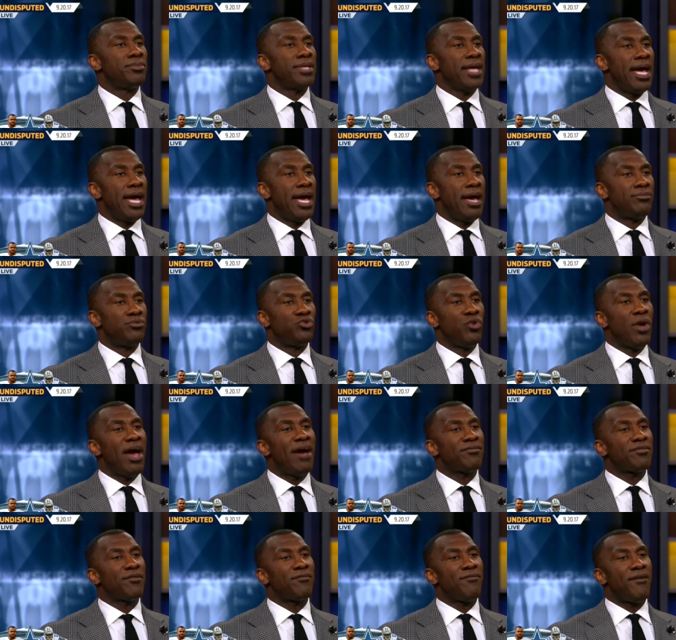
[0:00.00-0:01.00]
sometimes
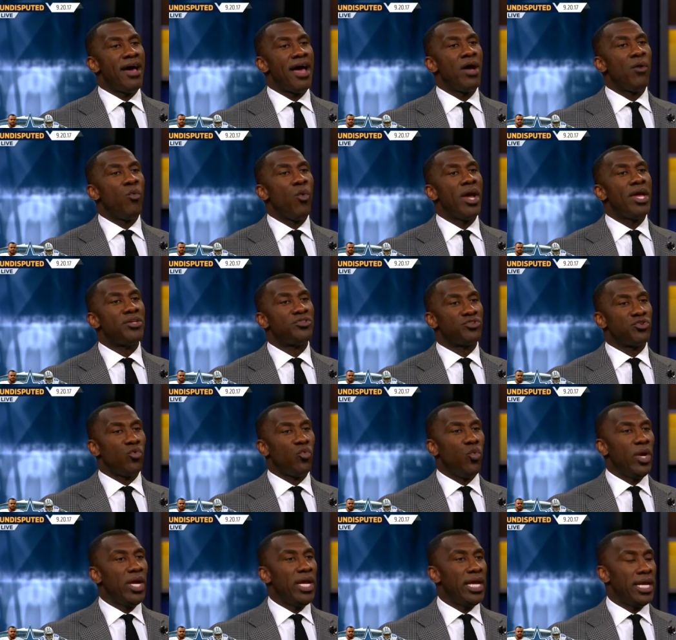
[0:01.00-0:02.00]
you have to find ways
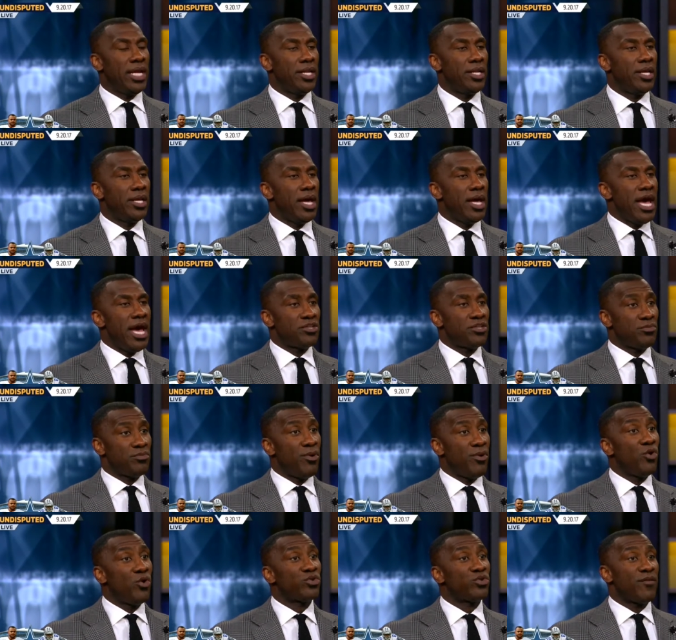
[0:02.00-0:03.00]
to win
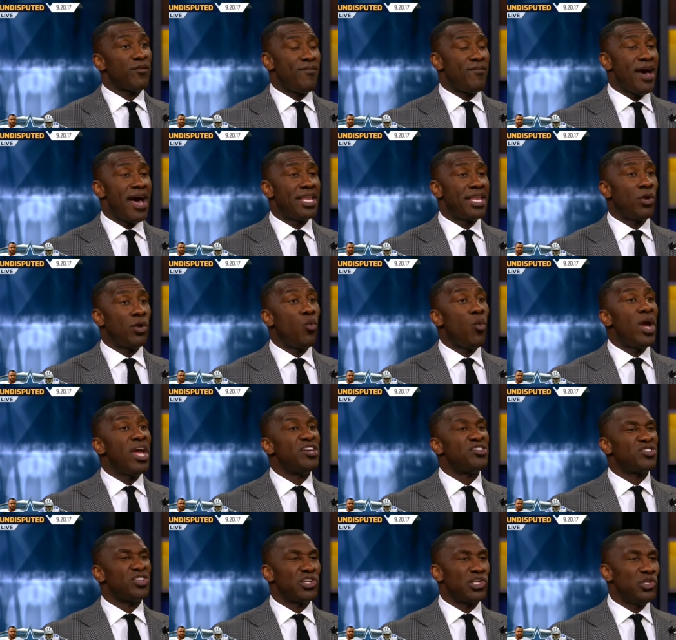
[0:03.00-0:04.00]
as opposed to finding
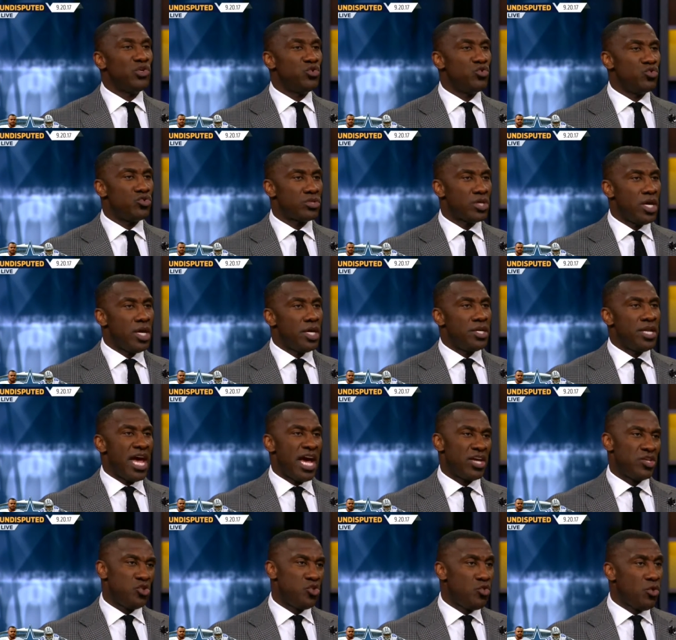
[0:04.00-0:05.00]
ways to lose.
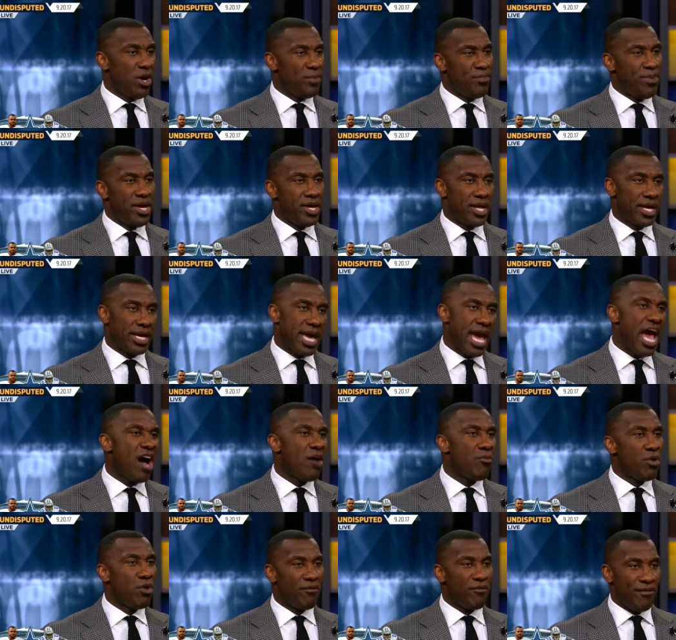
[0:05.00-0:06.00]
Yep. Now you have been a
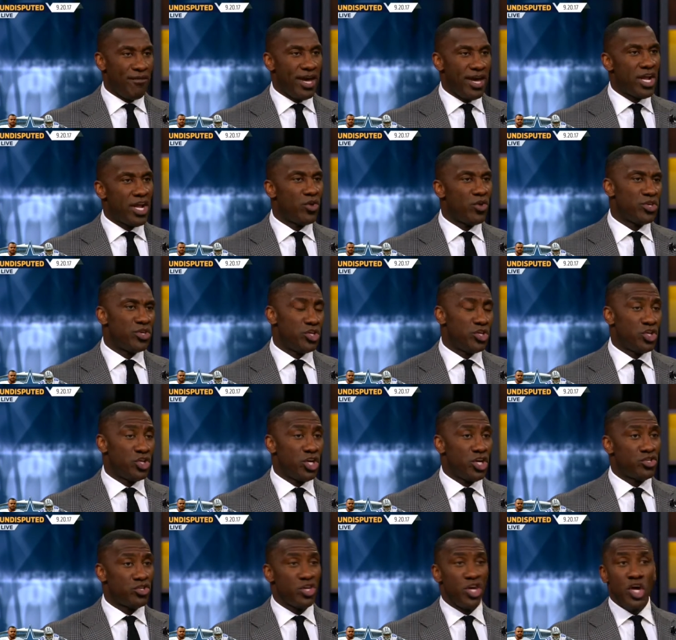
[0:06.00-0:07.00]
Cowboy fan all
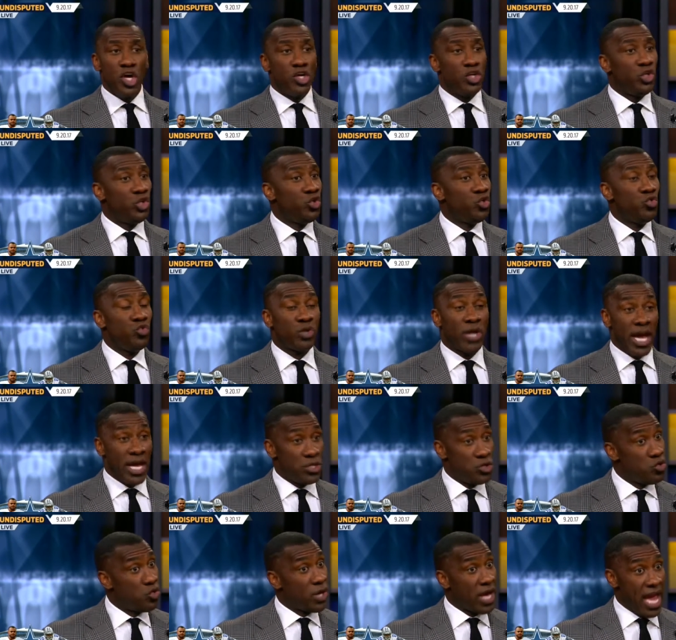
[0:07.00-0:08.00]
these years. Yeah. You
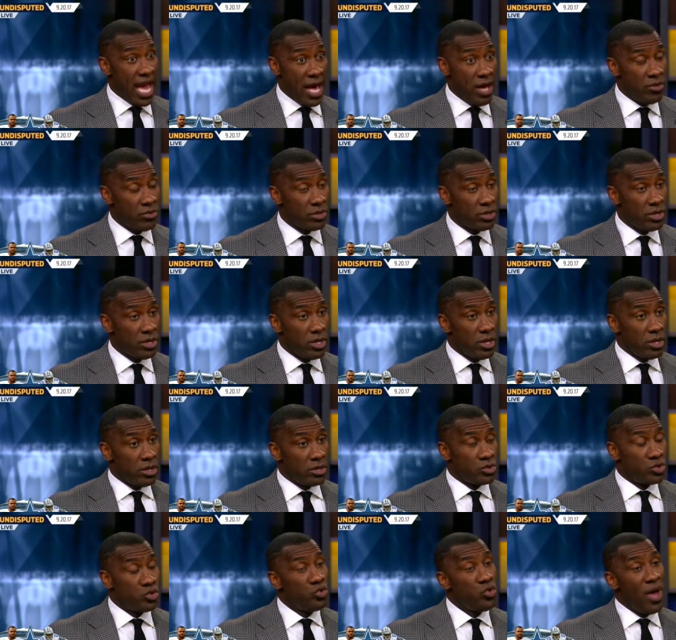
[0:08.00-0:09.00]
can you count?
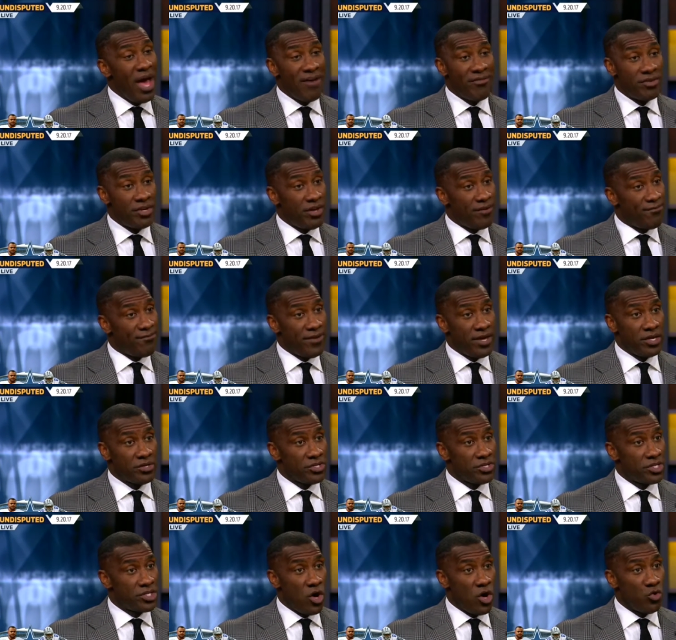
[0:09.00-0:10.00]
Do you have enough
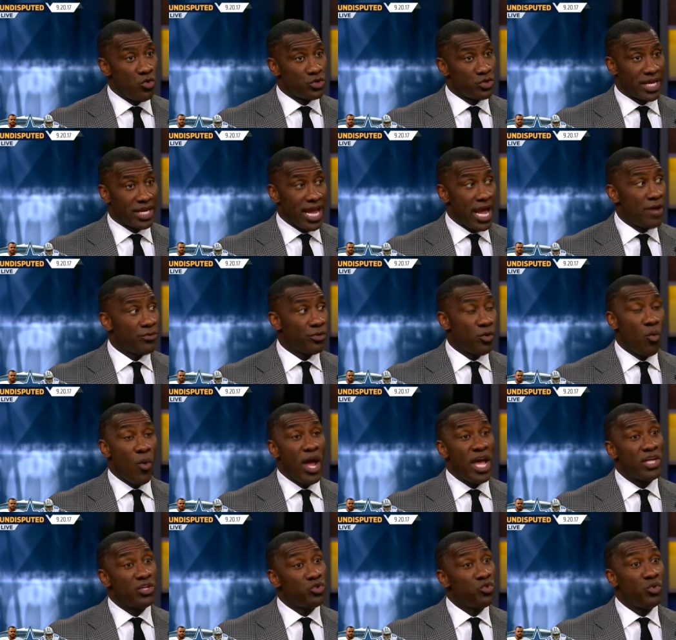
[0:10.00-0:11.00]
fingers and toes to count
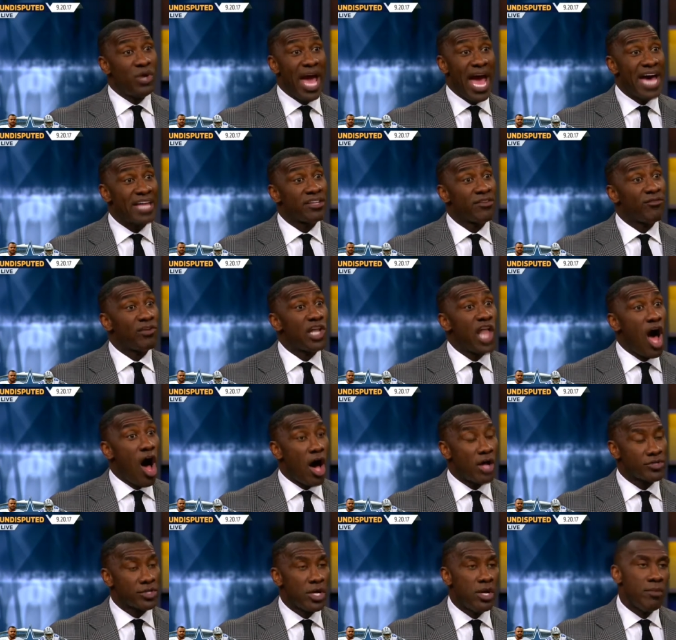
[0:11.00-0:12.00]
the ways you guys have
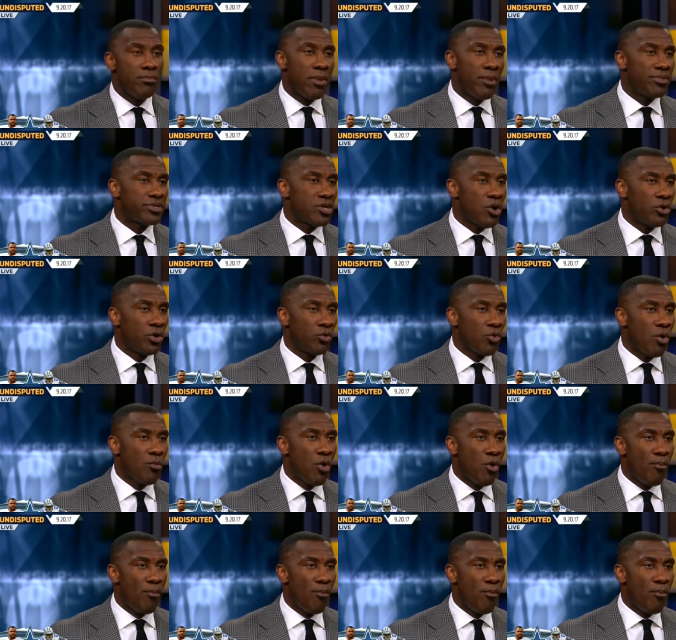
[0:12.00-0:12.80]
lost? Mm. Remember Tony